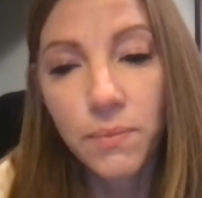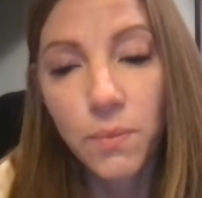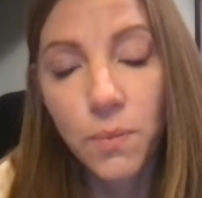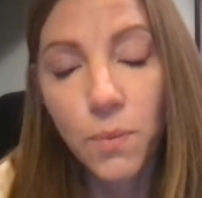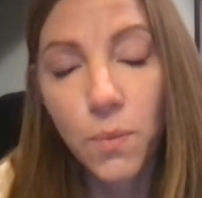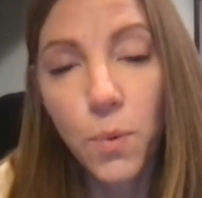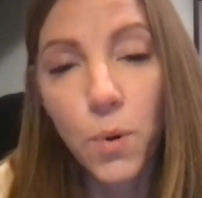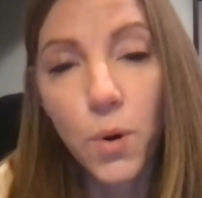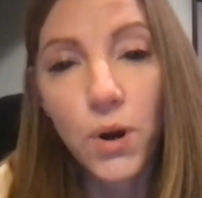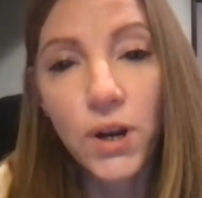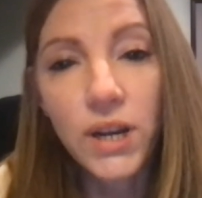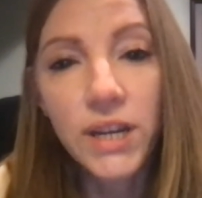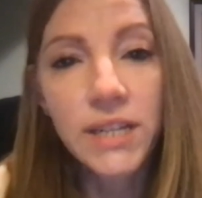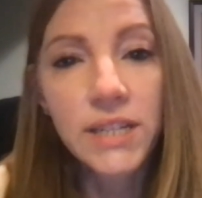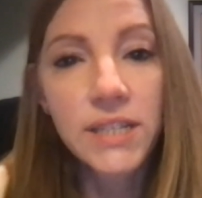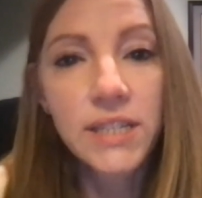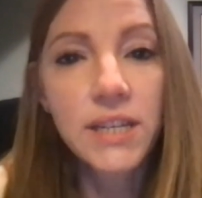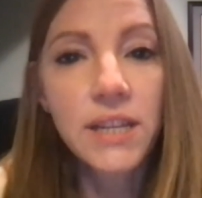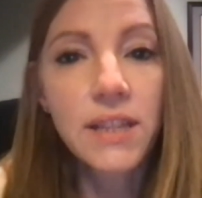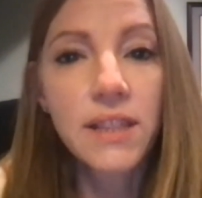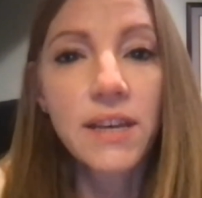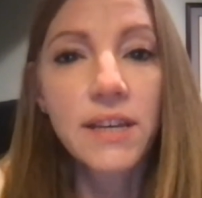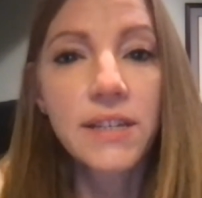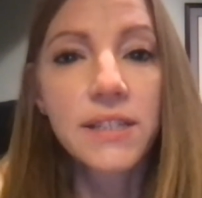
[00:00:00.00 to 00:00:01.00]
work
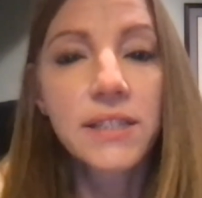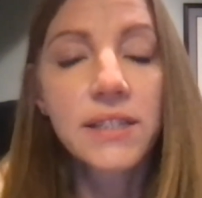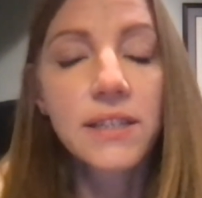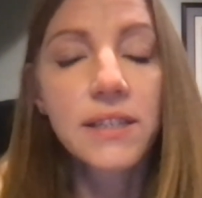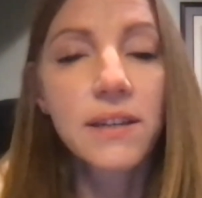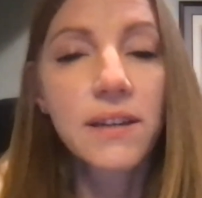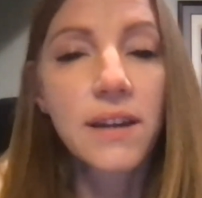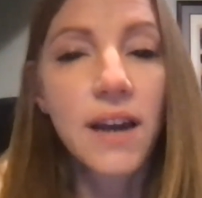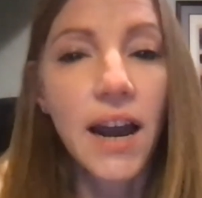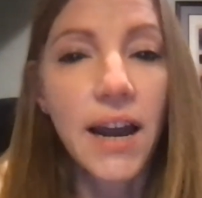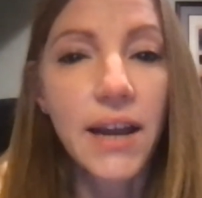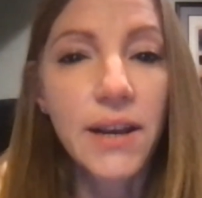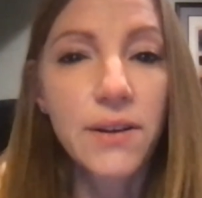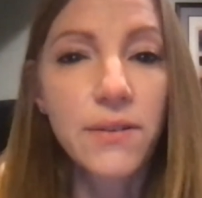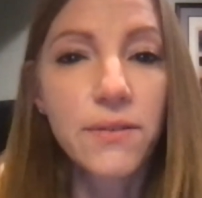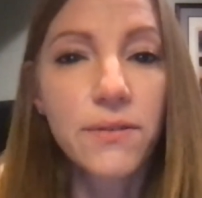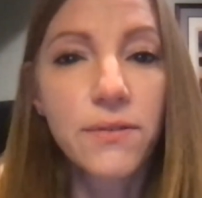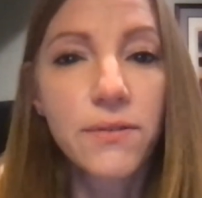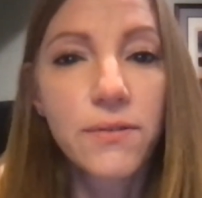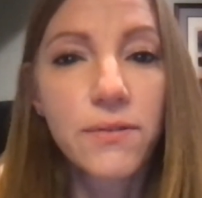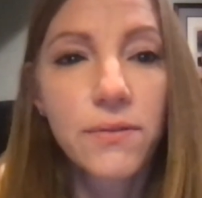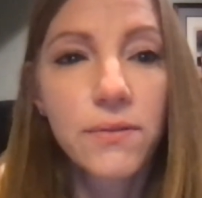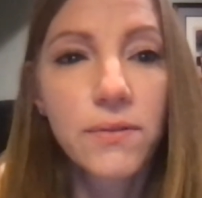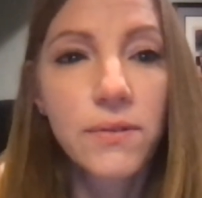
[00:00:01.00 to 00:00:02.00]
into this kind
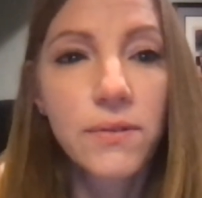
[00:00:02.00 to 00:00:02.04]
of